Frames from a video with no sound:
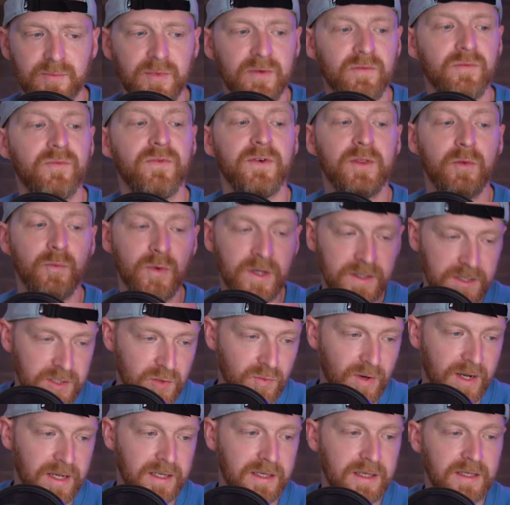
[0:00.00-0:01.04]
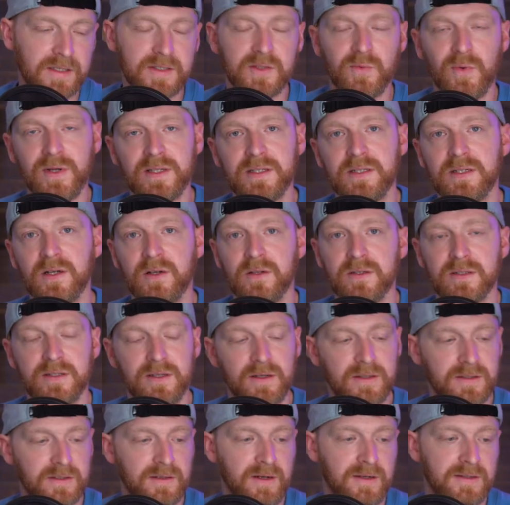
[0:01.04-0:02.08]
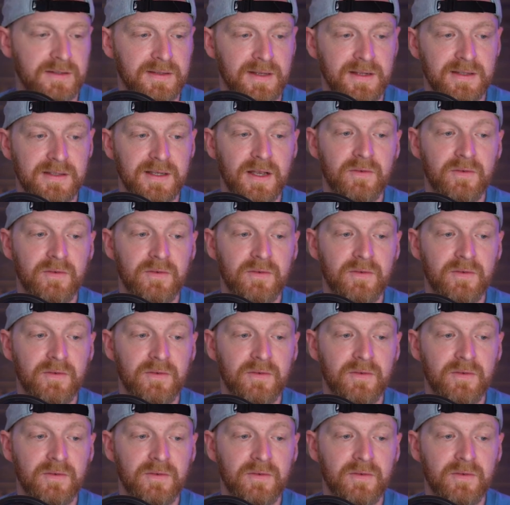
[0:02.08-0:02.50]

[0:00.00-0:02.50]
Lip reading: but for the 128, it's $20.99.